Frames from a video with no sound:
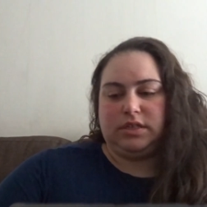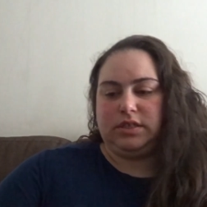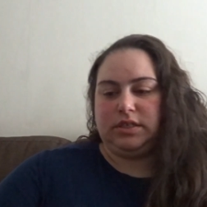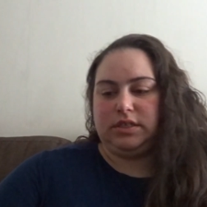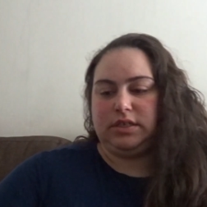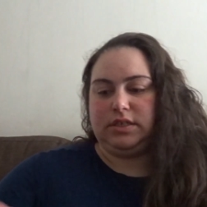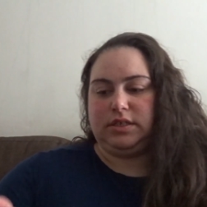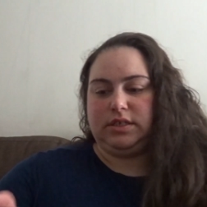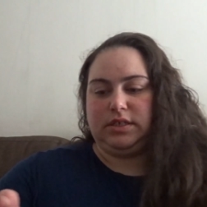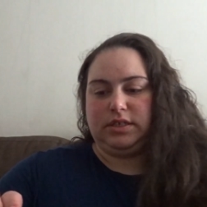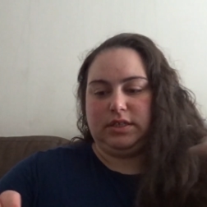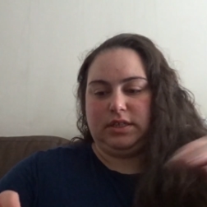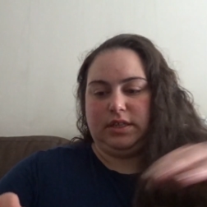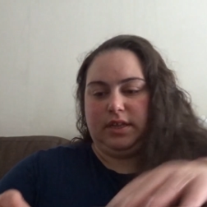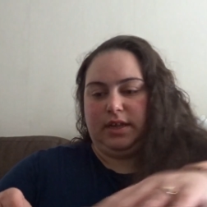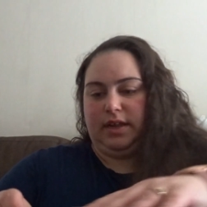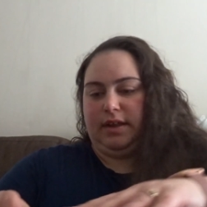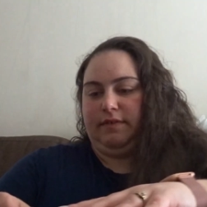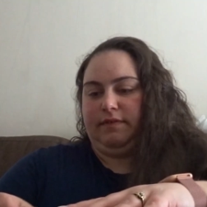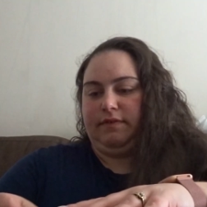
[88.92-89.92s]

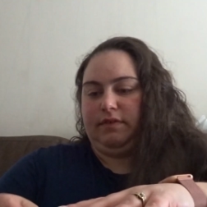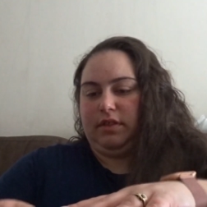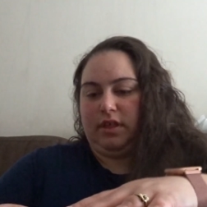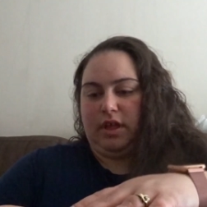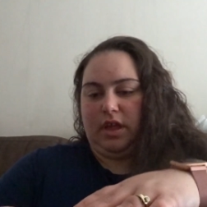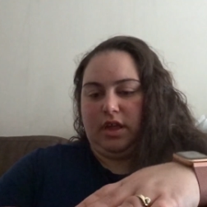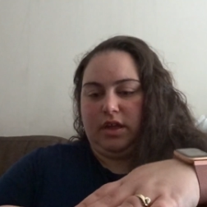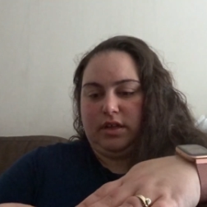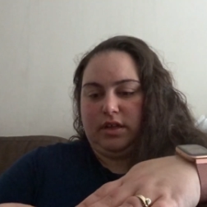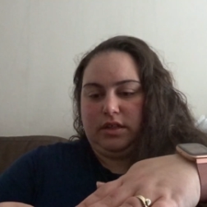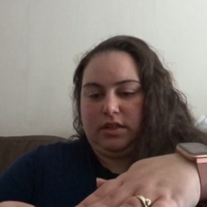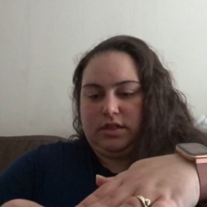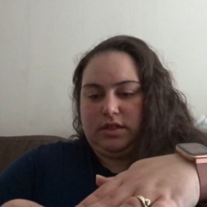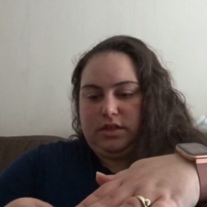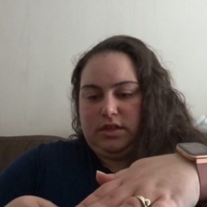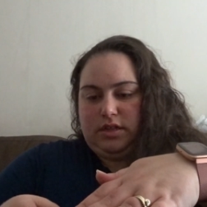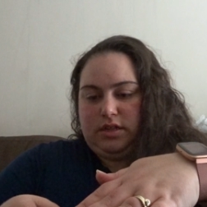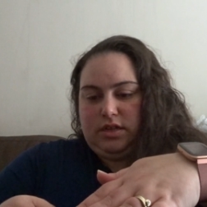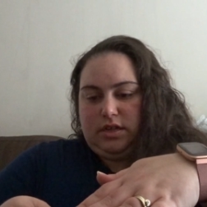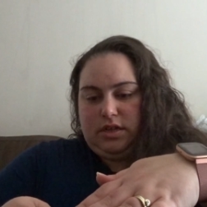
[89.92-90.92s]
sleeve thing
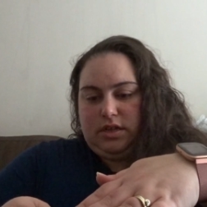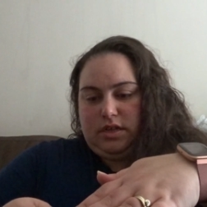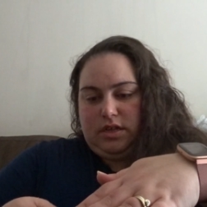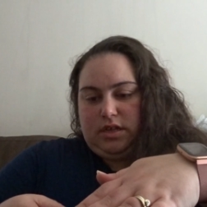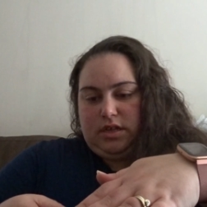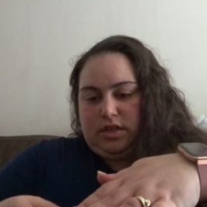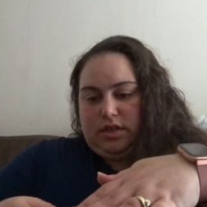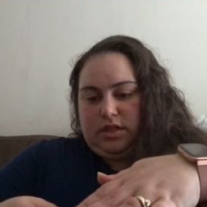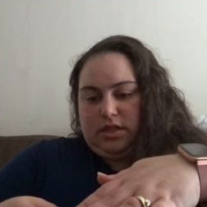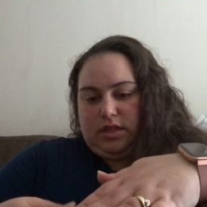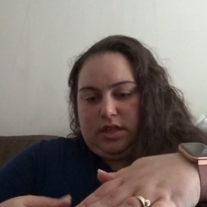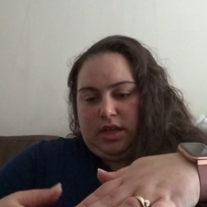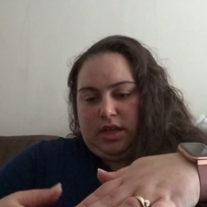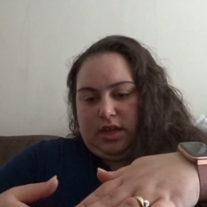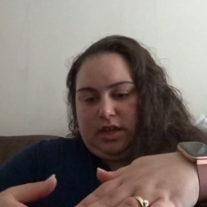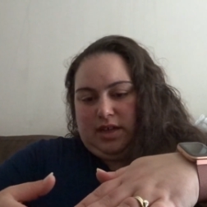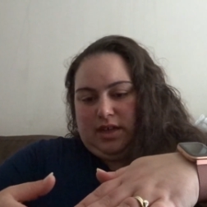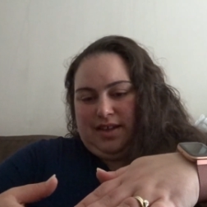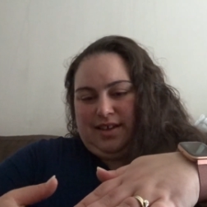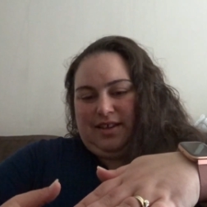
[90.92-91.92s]

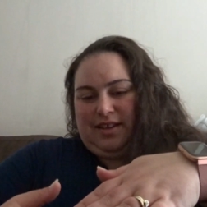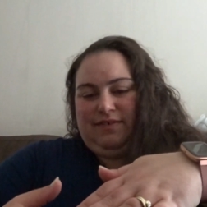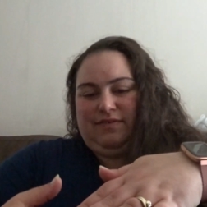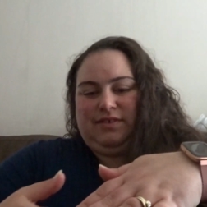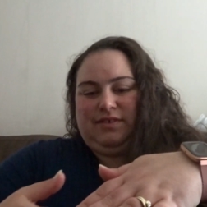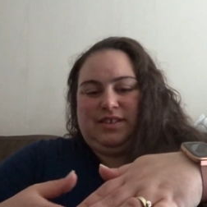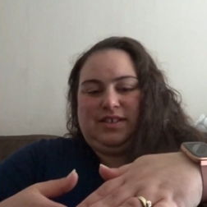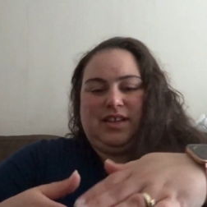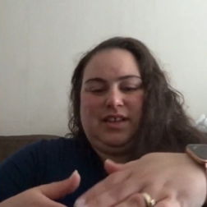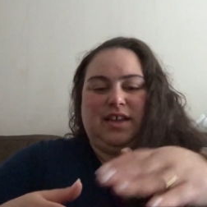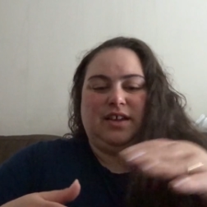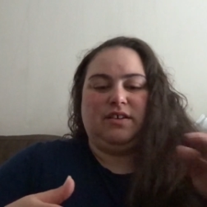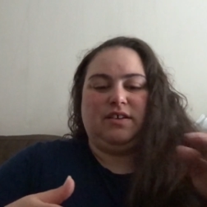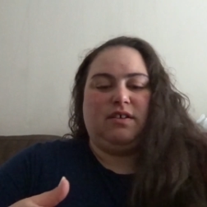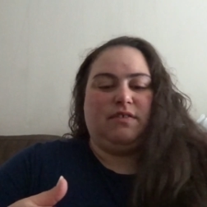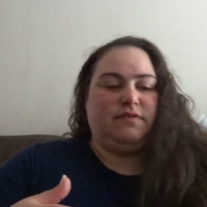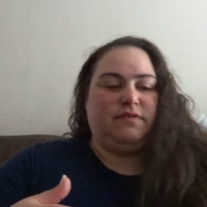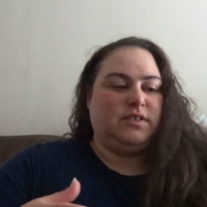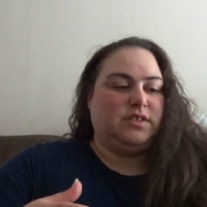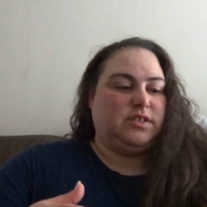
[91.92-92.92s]
that I have to take
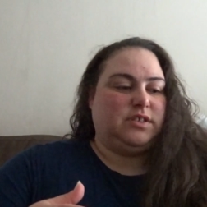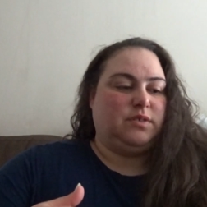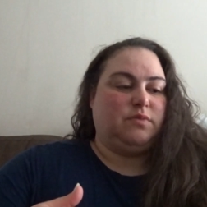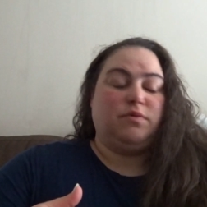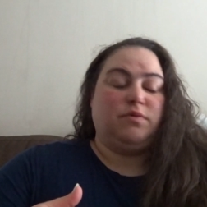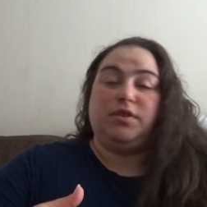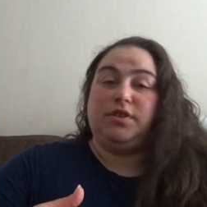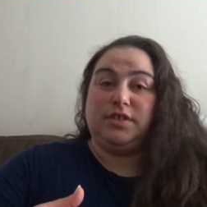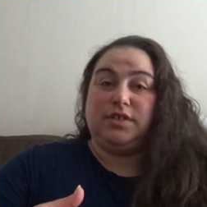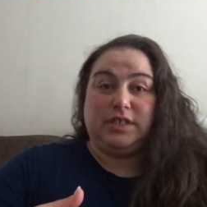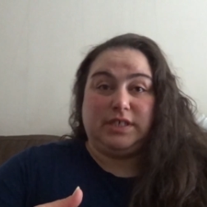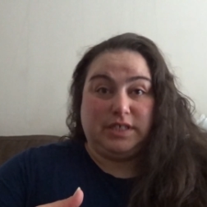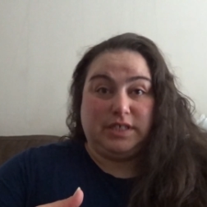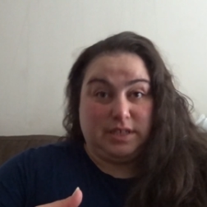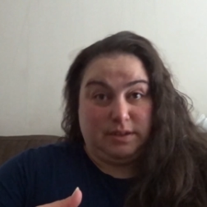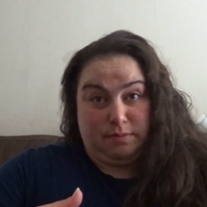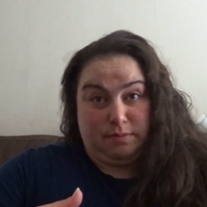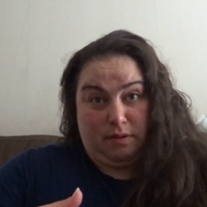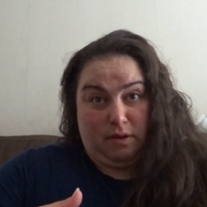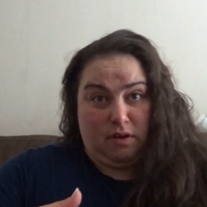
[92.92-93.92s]
off because it won't
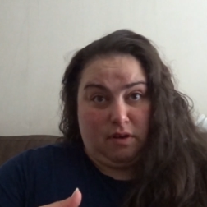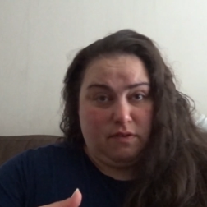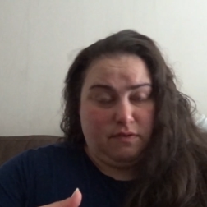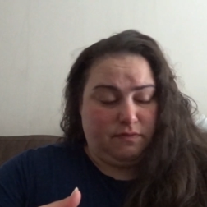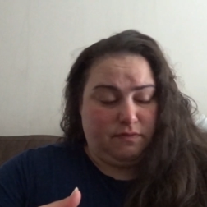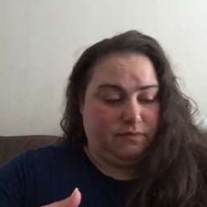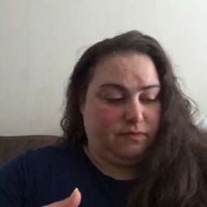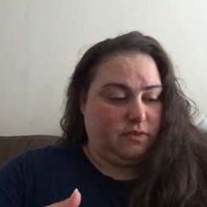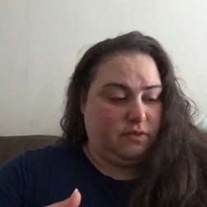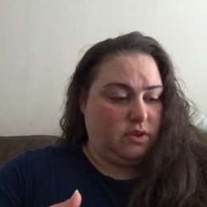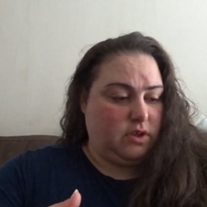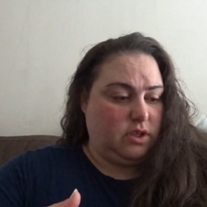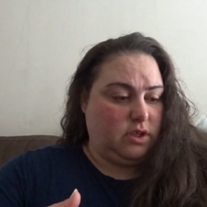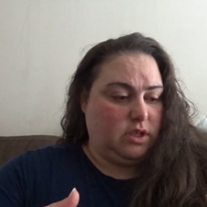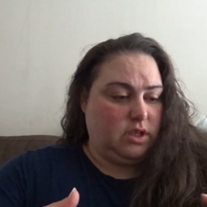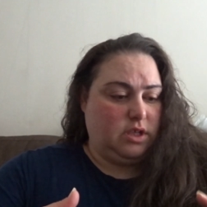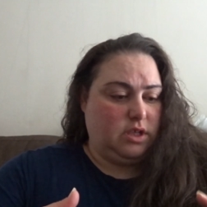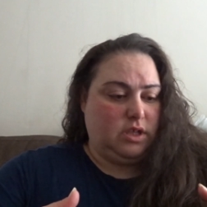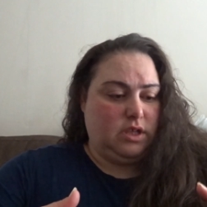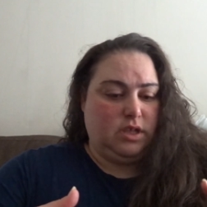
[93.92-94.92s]
slip
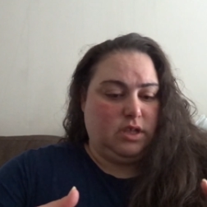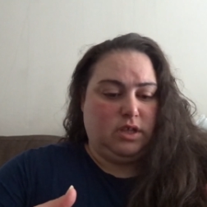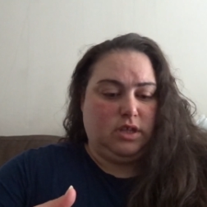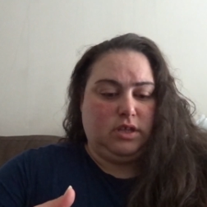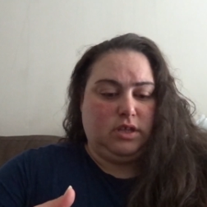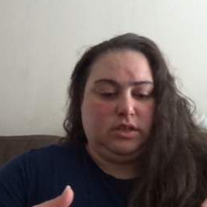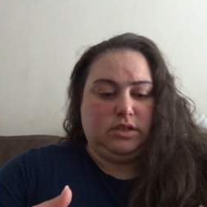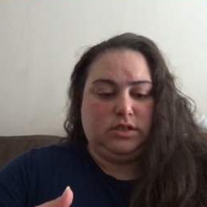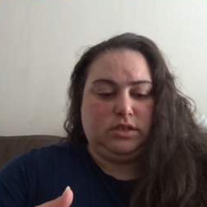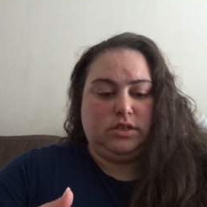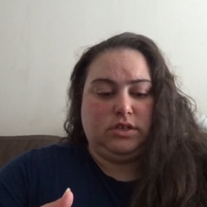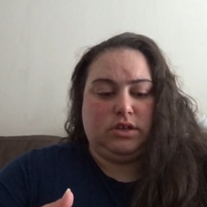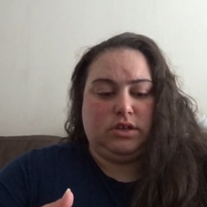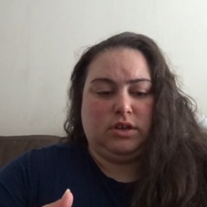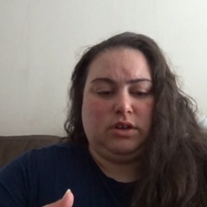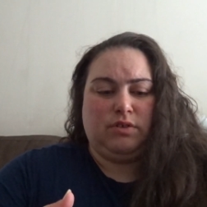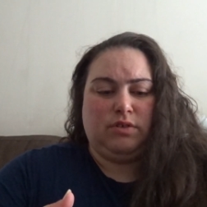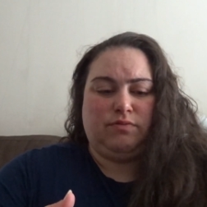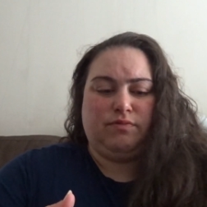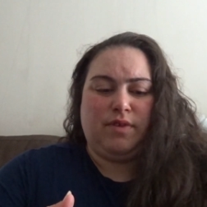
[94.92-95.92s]
off. So i am
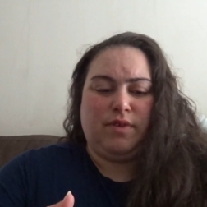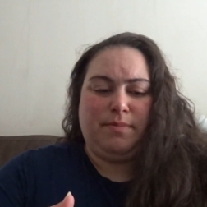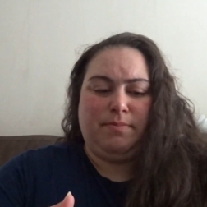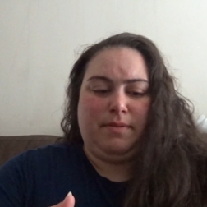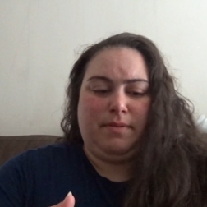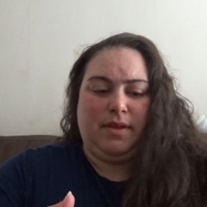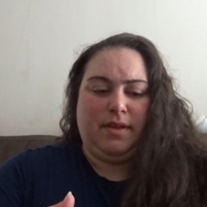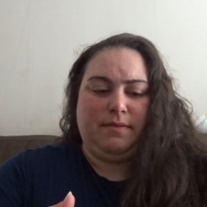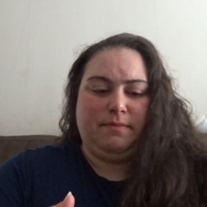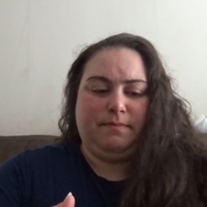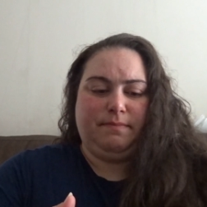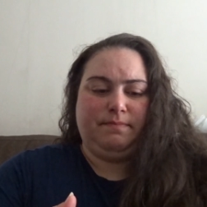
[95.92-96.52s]
got to rip it.